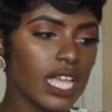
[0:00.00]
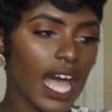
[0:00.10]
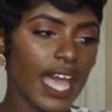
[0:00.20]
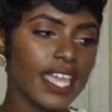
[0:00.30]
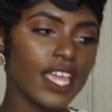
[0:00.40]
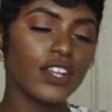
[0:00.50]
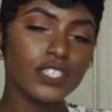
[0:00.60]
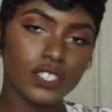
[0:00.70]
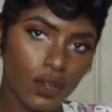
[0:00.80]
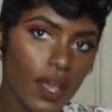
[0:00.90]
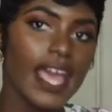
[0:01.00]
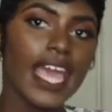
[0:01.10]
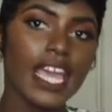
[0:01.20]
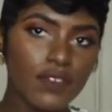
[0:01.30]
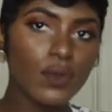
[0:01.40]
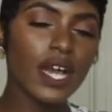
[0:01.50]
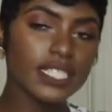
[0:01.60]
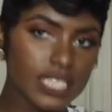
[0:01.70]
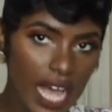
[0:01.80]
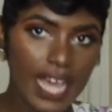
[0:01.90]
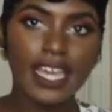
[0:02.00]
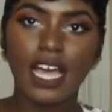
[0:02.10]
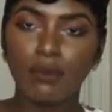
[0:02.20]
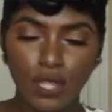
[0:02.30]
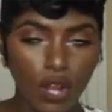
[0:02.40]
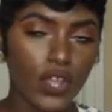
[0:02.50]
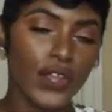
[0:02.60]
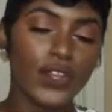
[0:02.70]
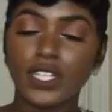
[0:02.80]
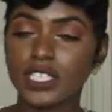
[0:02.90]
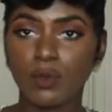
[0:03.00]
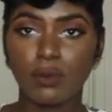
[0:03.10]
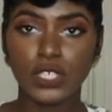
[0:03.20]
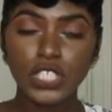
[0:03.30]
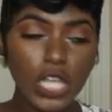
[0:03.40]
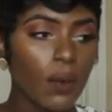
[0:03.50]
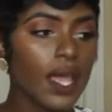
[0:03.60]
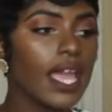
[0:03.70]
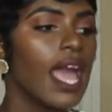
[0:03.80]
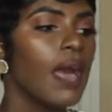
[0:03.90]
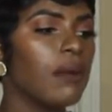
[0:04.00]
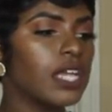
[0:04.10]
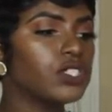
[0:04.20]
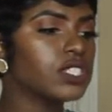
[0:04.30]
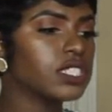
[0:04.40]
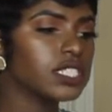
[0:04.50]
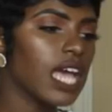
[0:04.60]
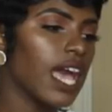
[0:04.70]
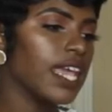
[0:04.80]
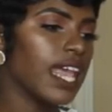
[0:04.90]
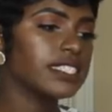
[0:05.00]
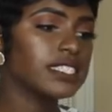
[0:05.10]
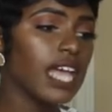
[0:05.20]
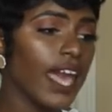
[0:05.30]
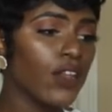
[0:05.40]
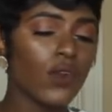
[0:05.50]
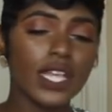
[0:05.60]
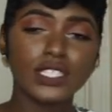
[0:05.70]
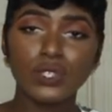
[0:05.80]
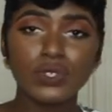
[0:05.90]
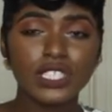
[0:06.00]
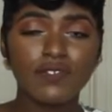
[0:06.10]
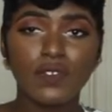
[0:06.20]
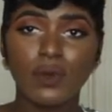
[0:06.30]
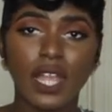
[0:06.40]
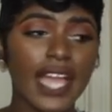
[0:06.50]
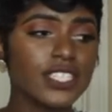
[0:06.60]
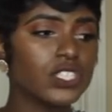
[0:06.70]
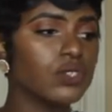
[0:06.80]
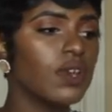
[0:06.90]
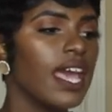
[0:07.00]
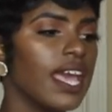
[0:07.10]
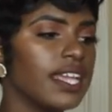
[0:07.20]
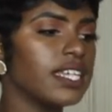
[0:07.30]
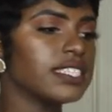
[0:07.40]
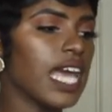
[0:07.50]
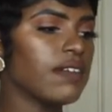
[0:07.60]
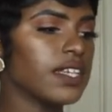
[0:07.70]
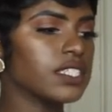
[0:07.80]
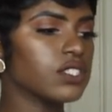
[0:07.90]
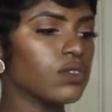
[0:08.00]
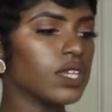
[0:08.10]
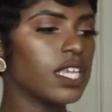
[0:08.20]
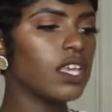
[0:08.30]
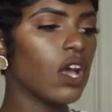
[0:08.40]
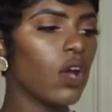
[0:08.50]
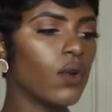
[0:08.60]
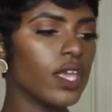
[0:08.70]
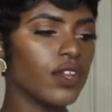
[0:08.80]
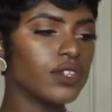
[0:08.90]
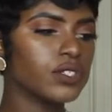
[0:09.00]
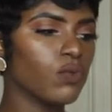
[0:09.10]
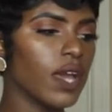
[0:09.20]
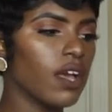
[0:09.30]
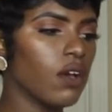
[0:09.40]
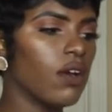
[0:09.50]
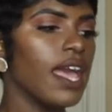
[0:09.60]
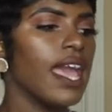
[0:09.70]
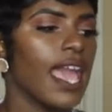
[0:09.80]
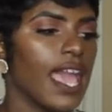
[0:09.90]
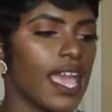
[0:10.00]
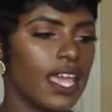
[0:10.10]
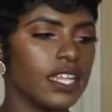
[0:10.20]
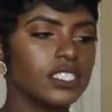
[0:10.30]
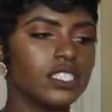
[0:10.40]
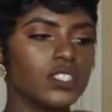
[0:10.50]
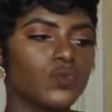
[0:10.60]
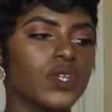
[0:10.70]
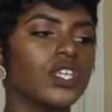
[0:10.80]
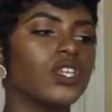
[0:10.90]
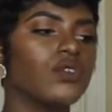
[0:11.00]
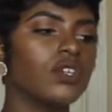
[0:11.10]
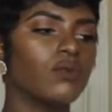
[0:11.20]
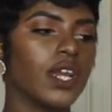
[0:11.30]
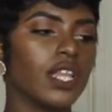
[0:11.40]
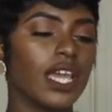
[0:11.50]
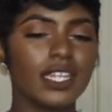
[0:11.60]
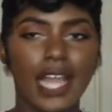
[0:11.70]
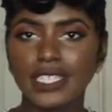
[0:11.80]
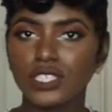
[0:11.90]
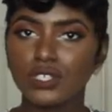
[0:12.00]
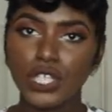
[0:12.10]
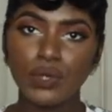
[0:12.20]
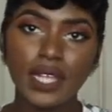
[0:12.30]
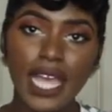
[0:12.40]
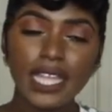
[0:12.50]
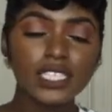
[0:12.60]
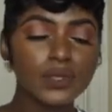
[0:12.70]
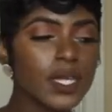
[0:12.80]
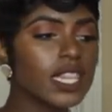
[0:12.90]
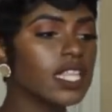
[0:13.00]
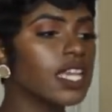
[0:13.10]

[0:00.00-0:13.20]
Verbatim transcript: tie here. So if you untie it, I mean, all your goods will be showing. But you can just tie it as tight or as loose if you would like to. It does have like this little keyhole here as well. And it's just really cute. You could wear like a nice little cute necklace with